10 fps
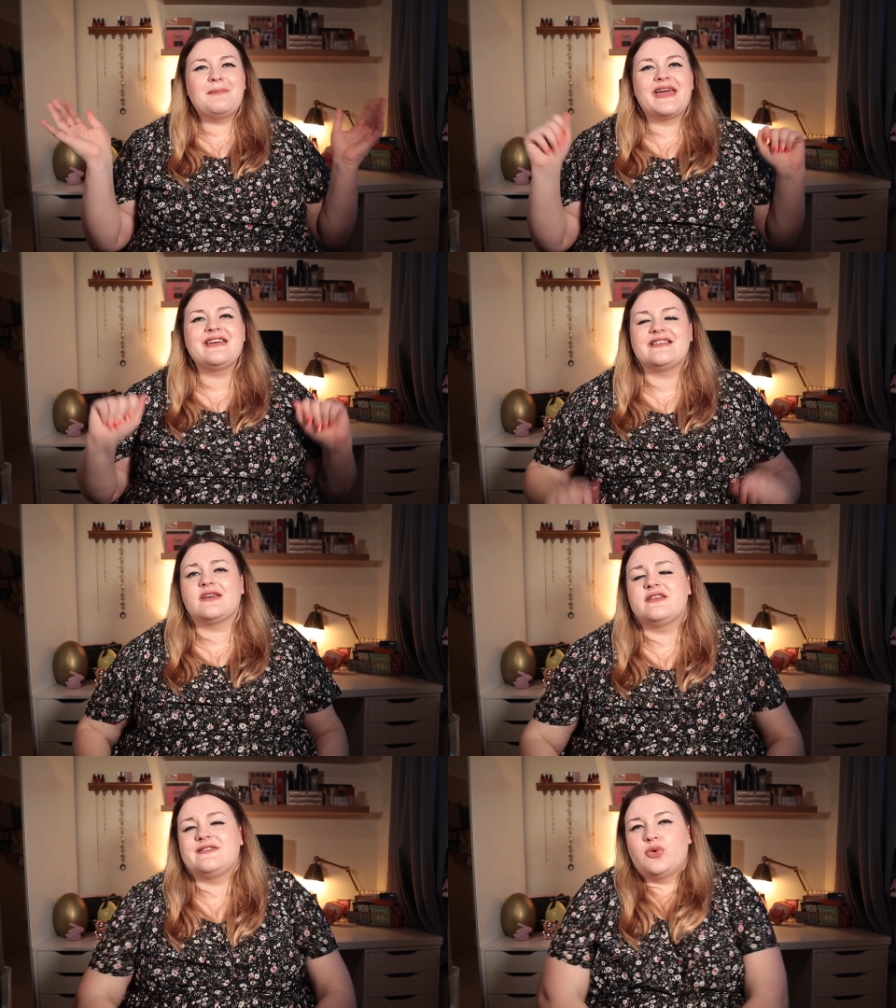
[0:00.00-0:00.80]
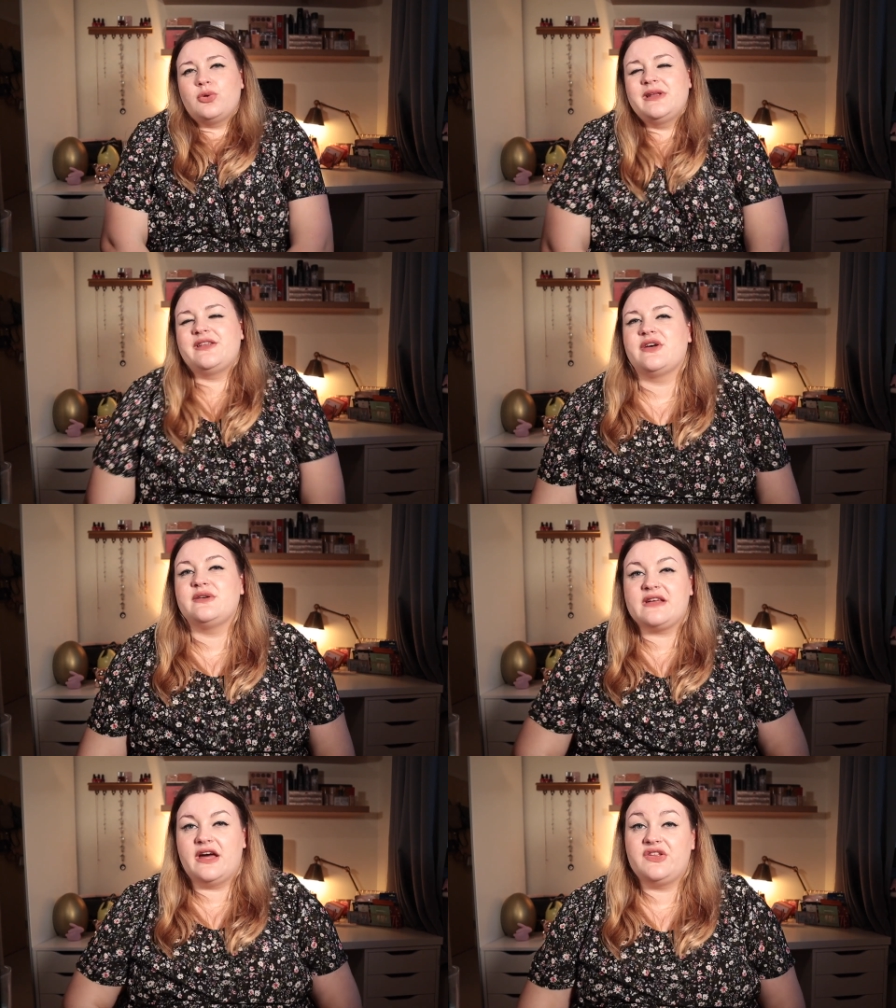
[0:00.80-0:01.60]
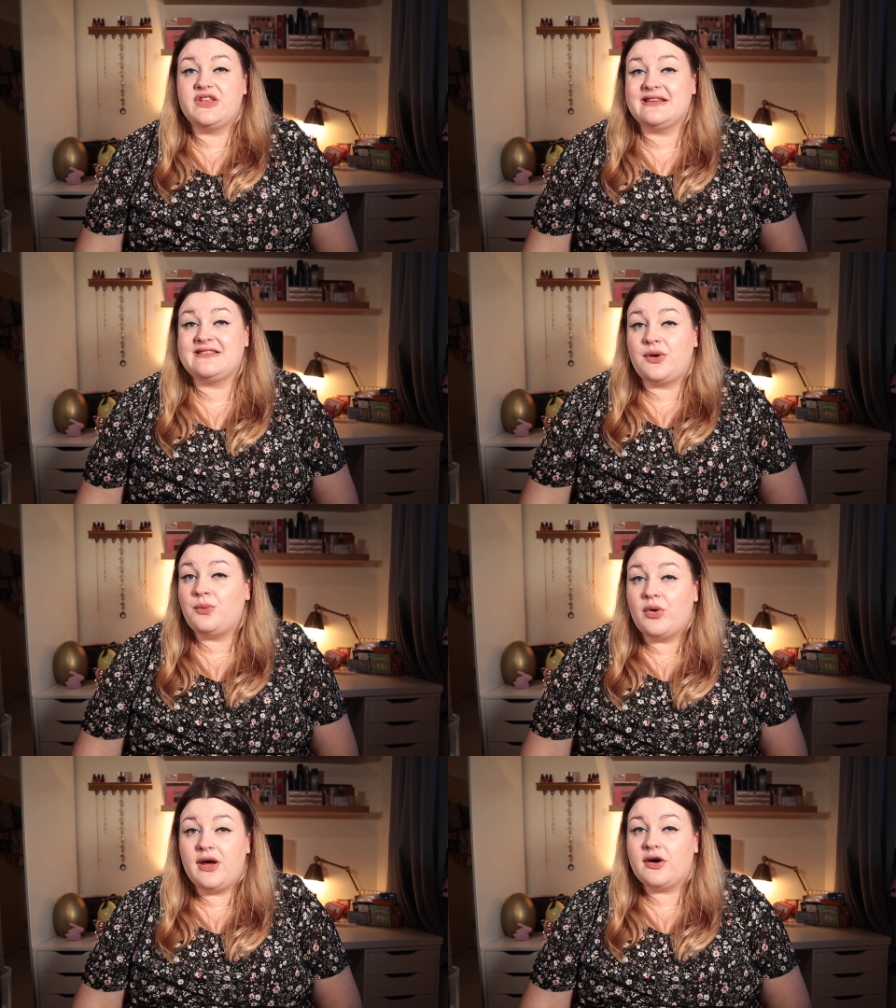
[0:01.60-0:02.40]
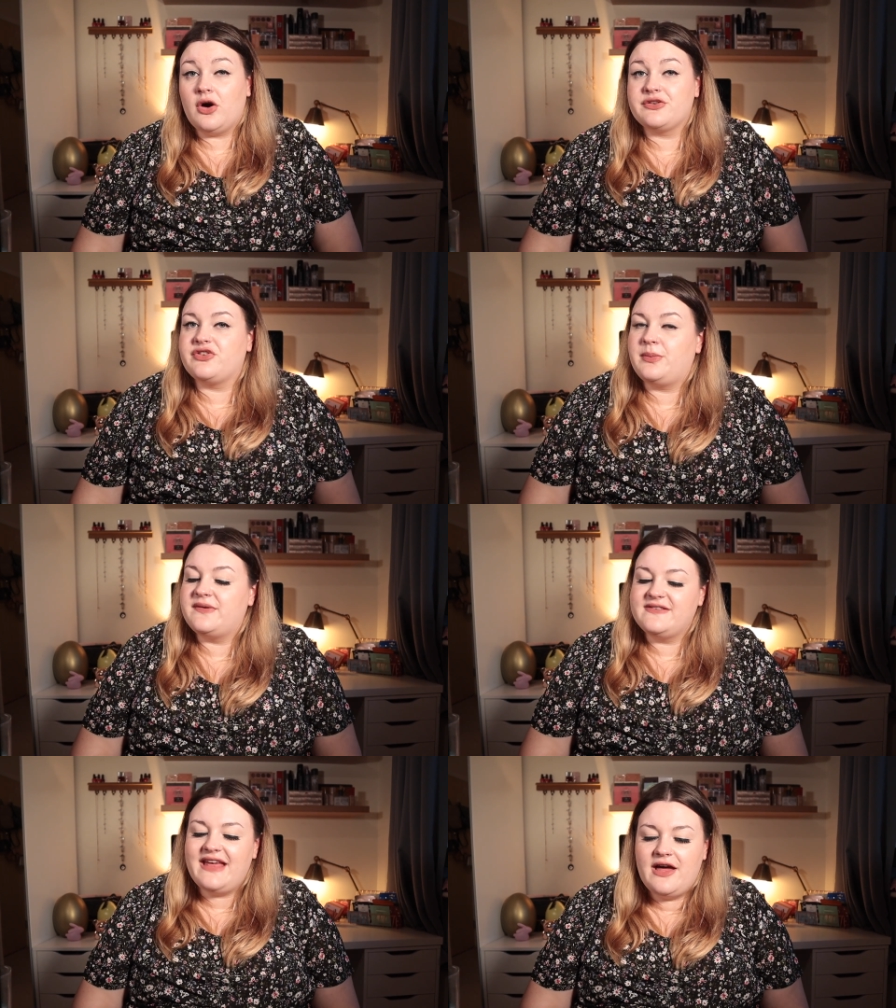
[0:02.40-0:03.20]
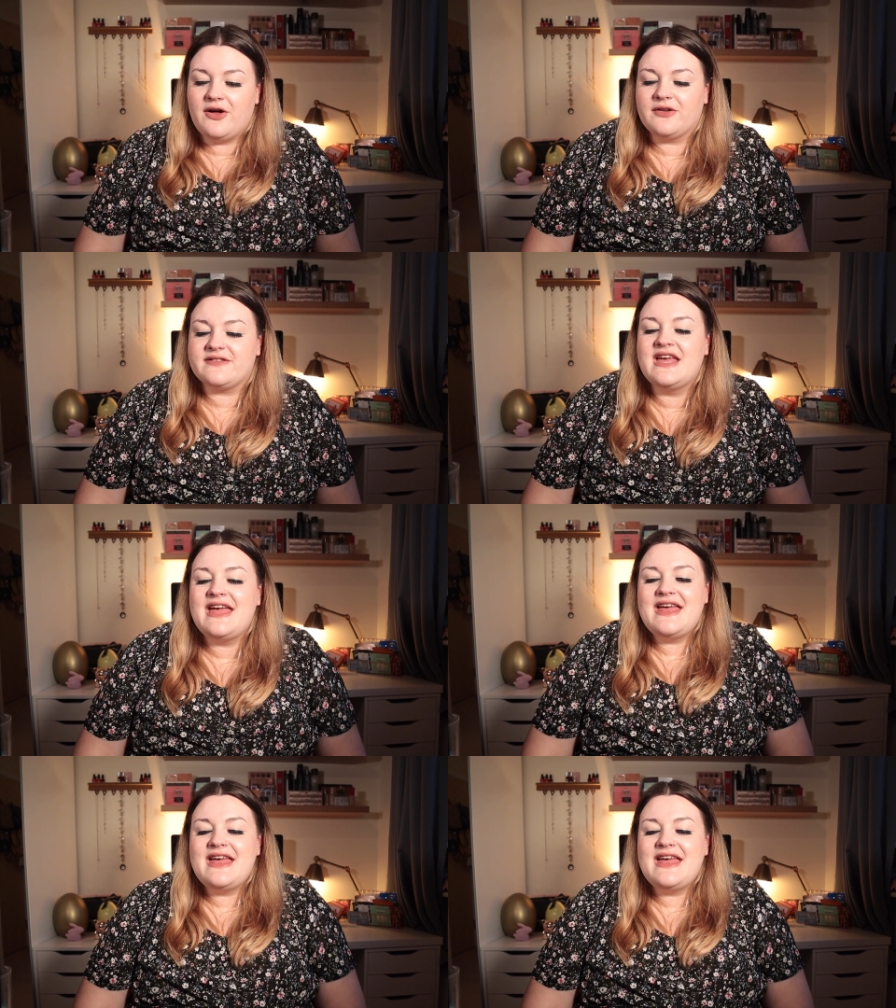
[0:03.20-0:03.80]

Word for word: amazing because normally those kind of things don't work on top of sales.